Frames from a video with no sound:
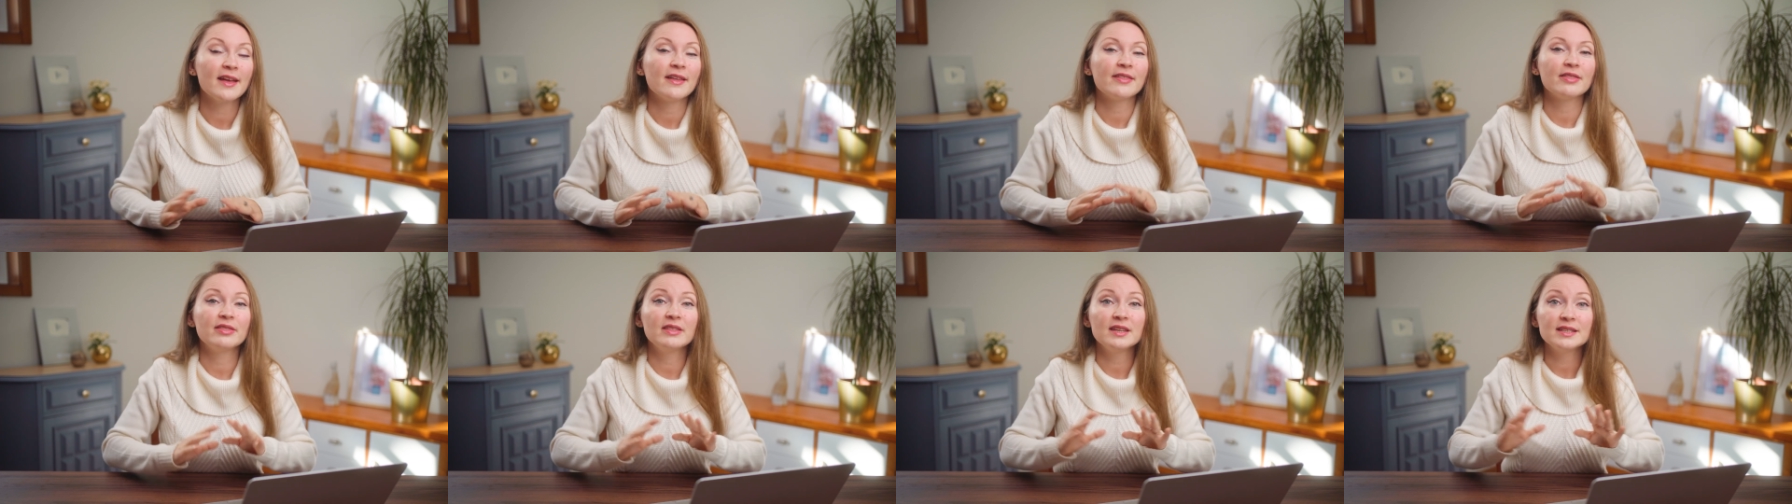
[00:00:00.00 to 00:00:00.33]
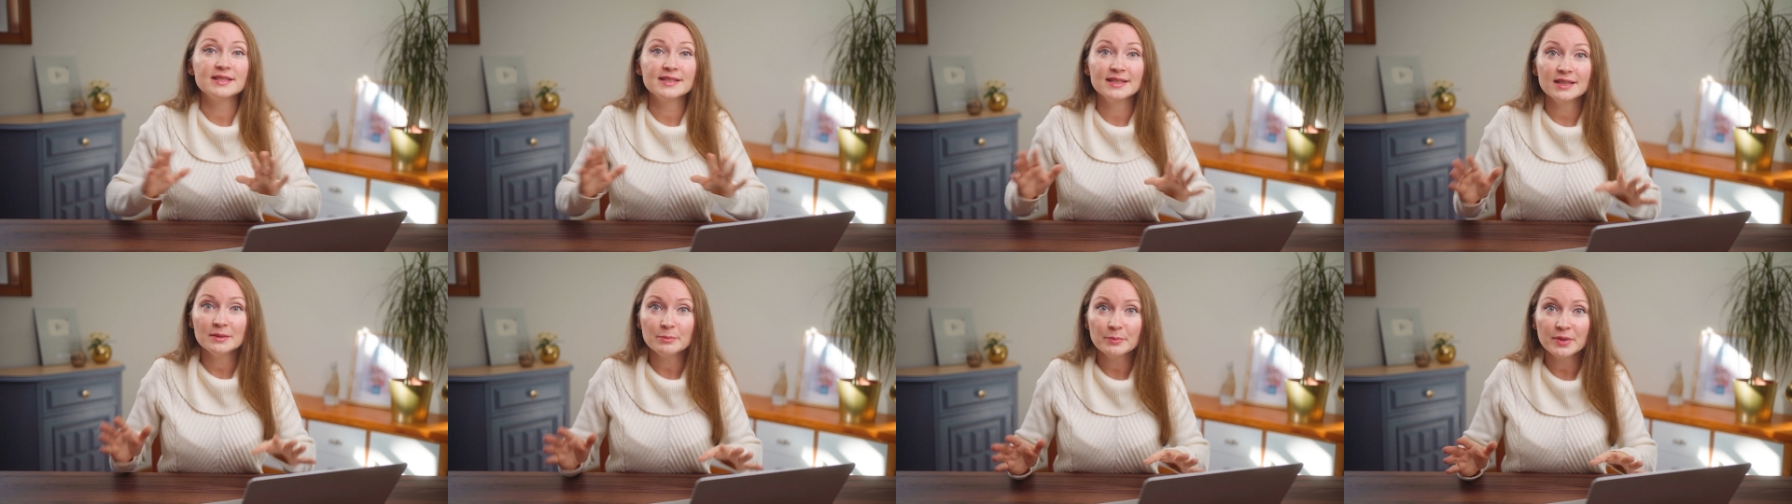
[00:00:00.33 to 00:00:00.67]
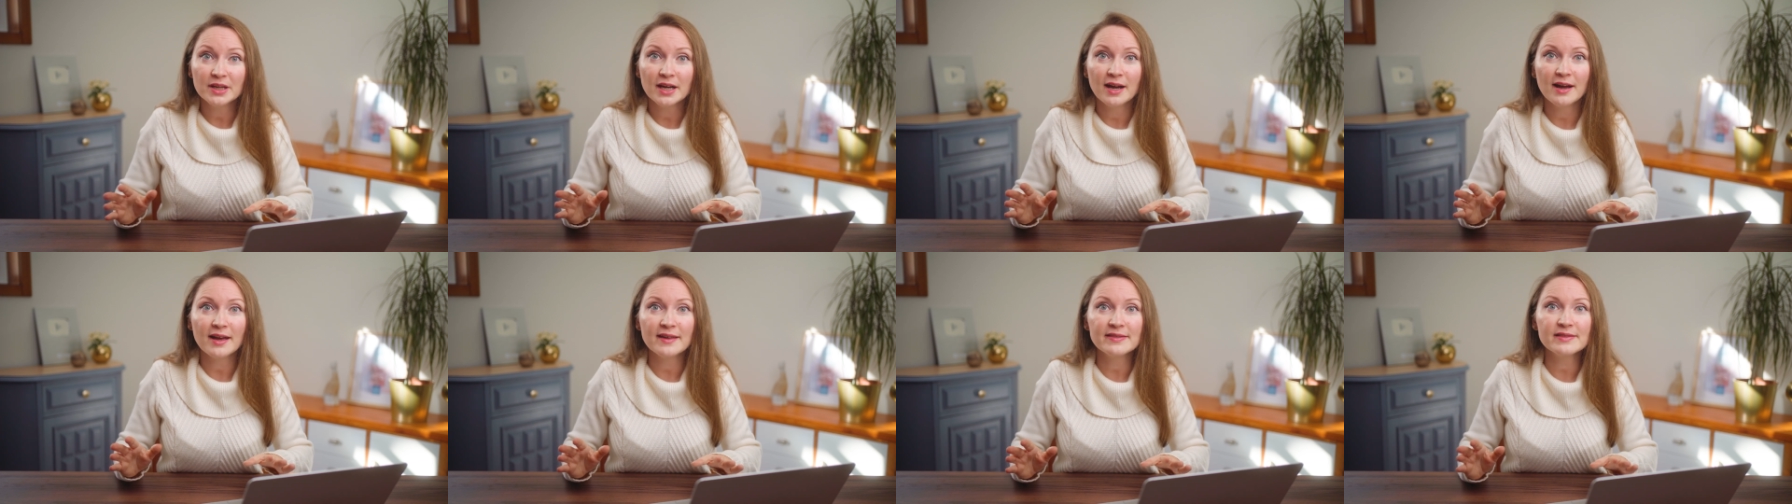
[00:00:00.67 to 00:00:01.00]
The team
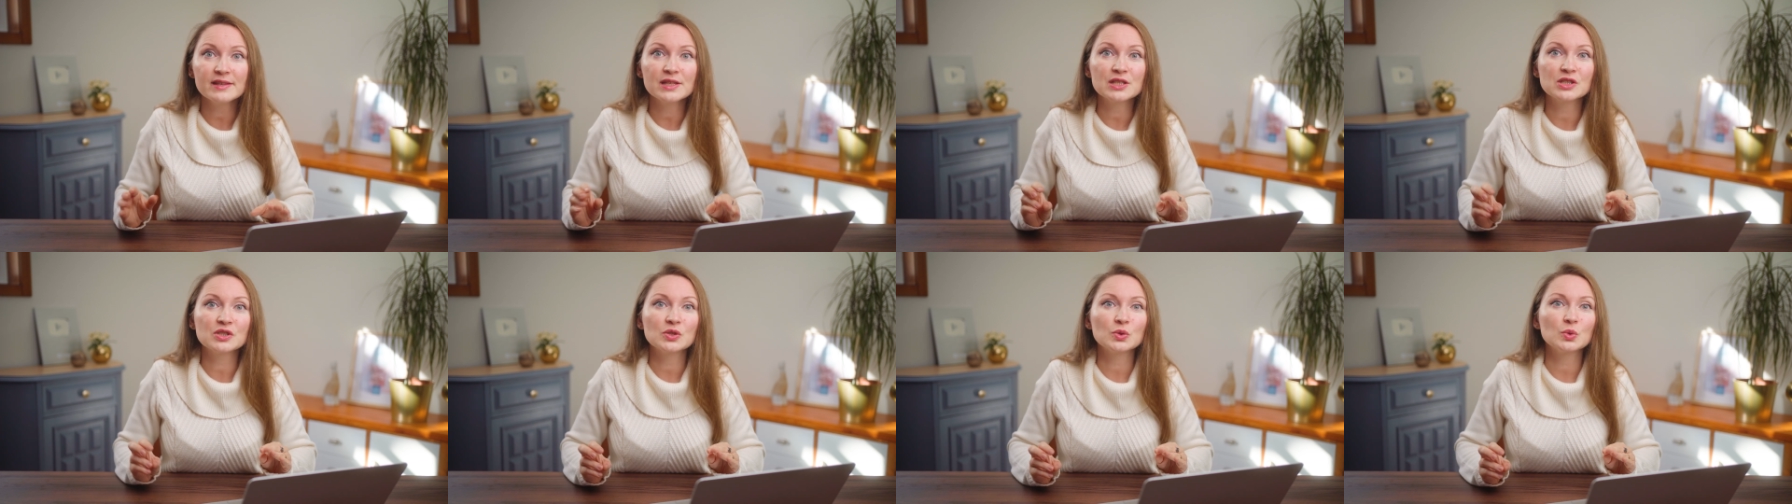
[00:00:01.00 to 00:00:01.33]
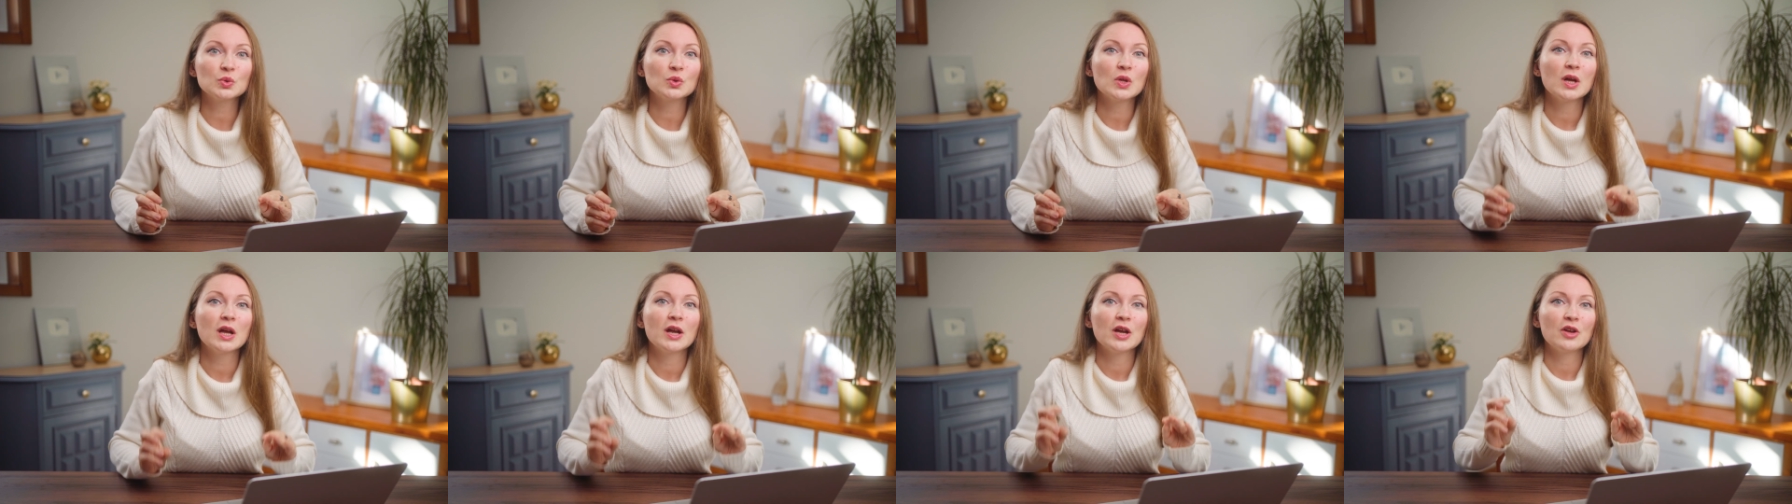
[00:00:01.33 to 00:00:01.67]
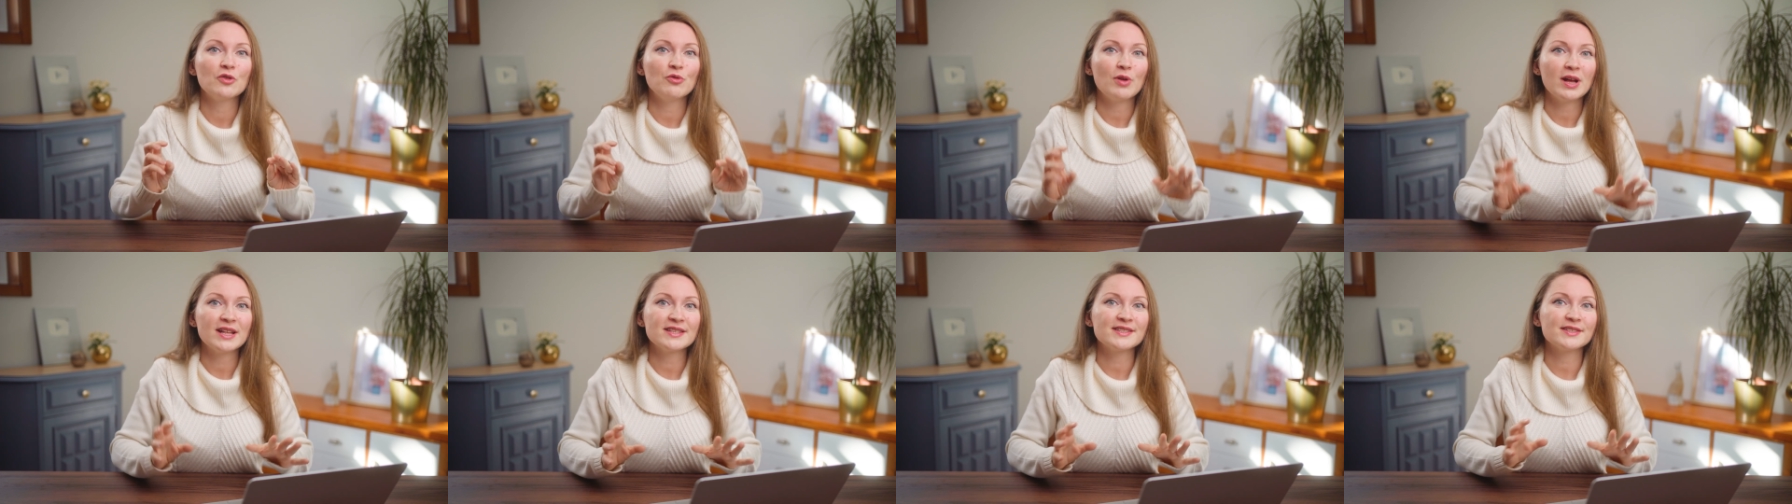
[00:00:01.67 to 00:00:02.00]
behind this tool
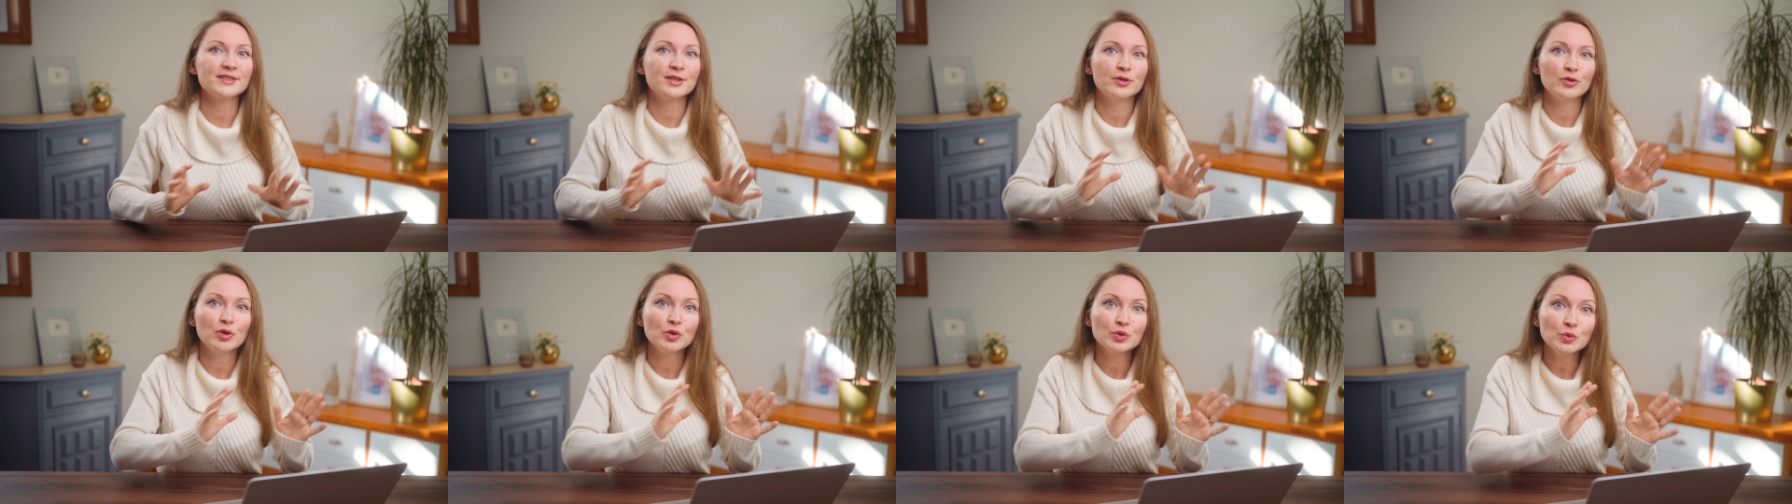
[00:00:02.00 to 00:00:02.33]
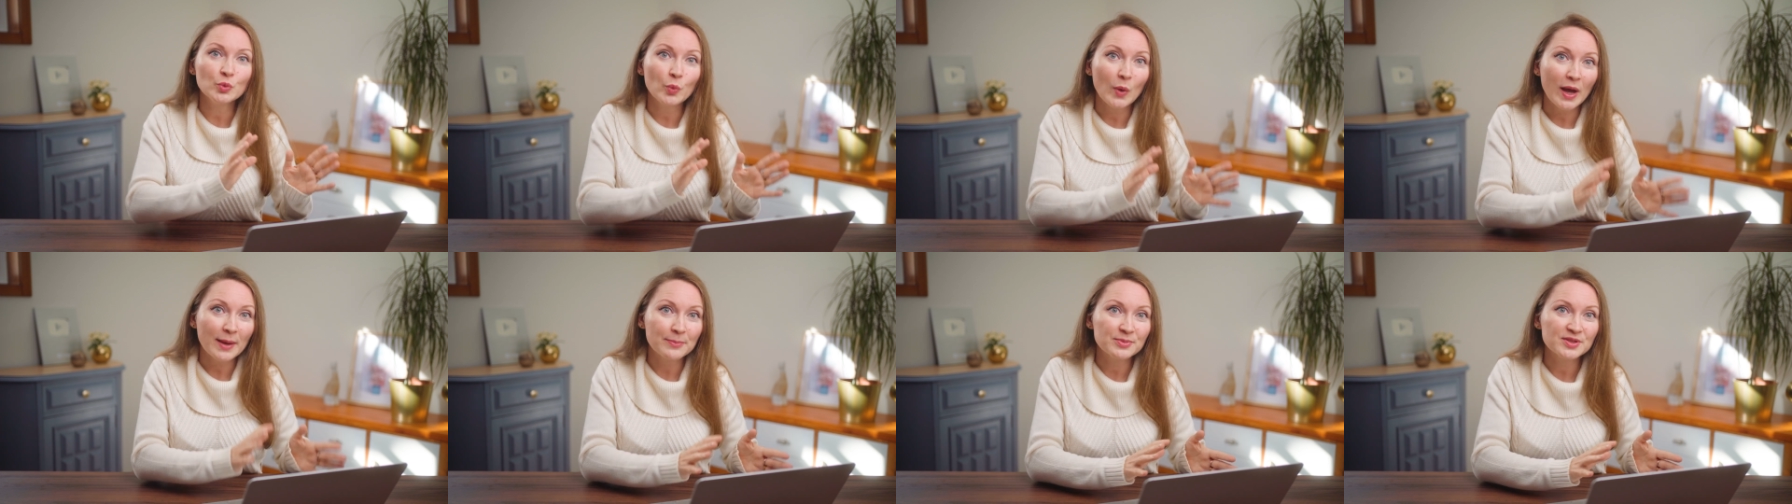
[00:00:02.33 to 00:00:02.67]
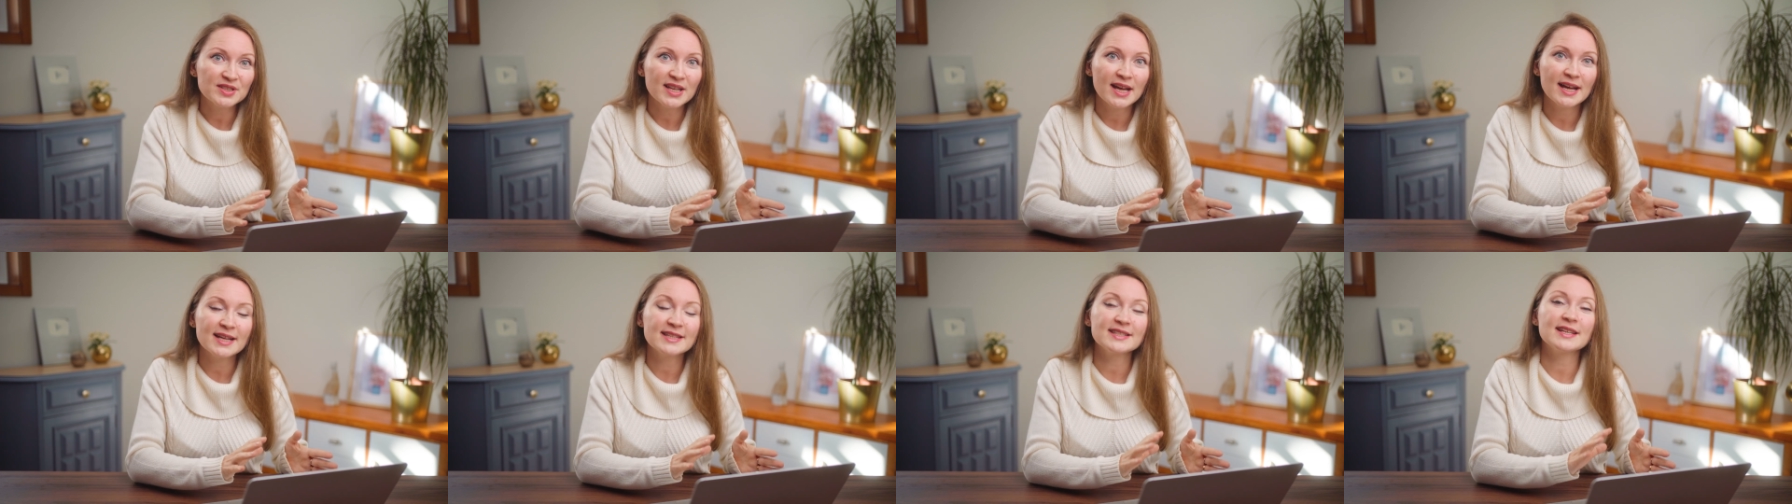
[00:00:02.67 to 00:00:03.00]
runs their own
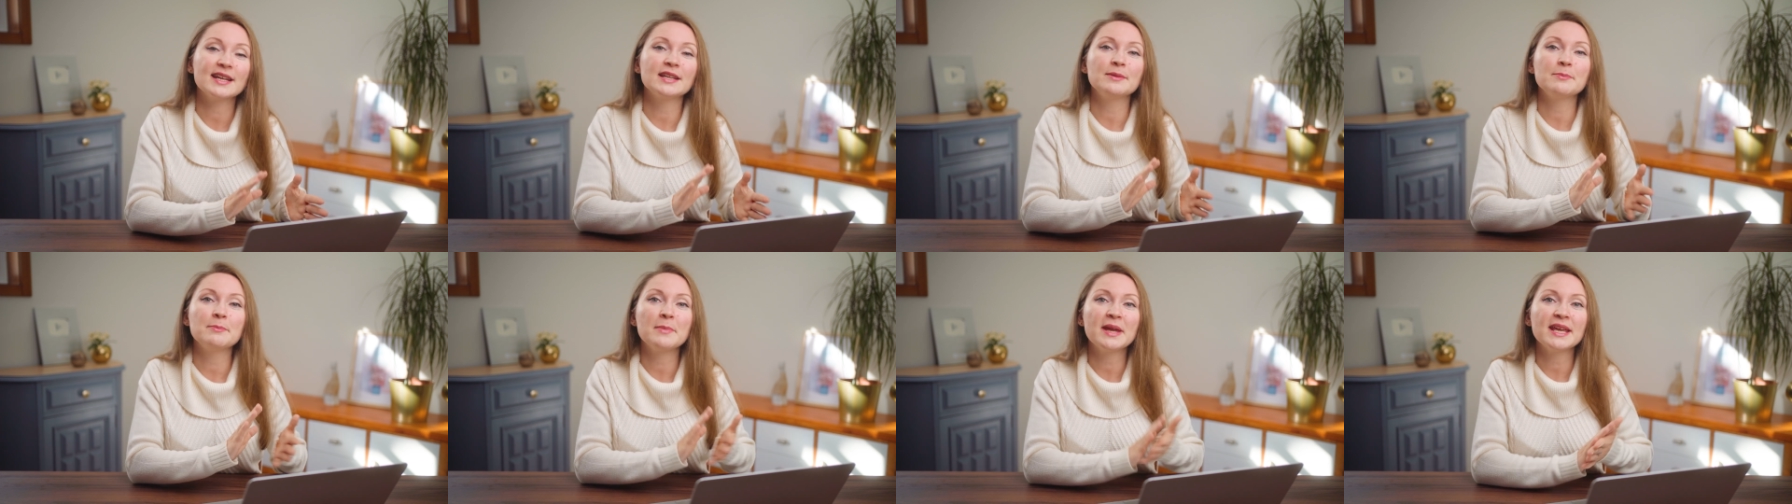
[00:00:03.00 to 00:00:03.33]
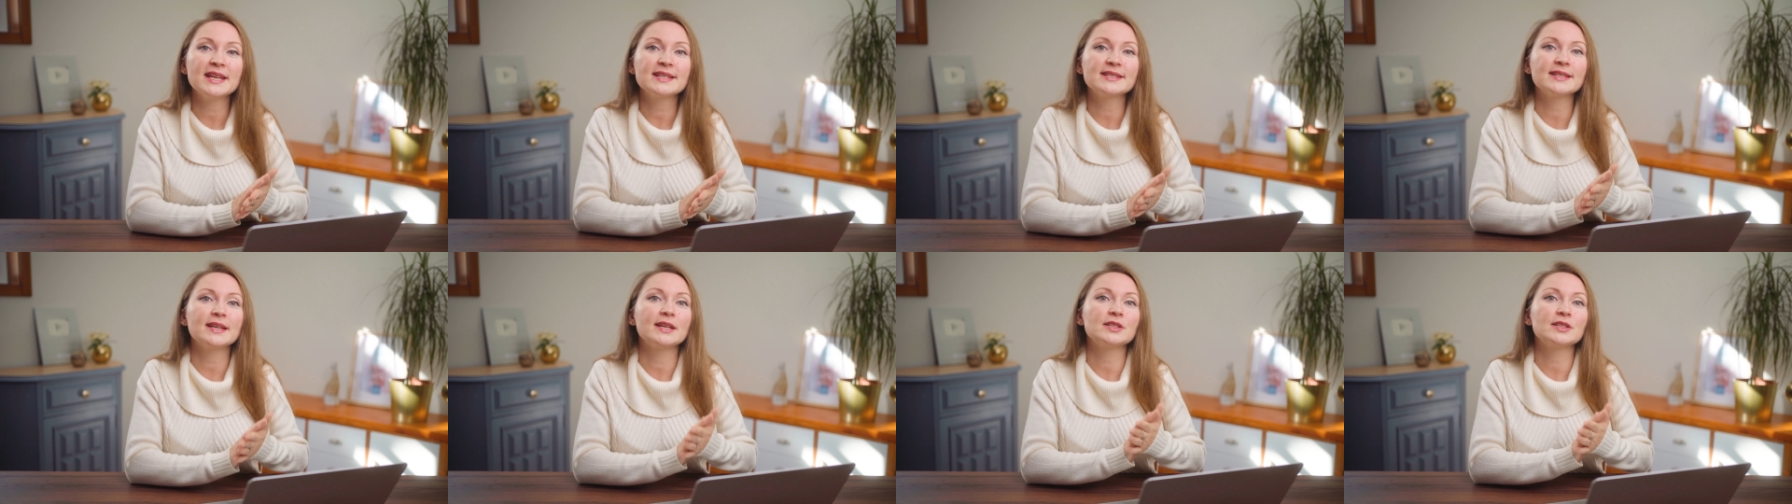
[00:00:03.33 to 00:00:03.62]
website and makes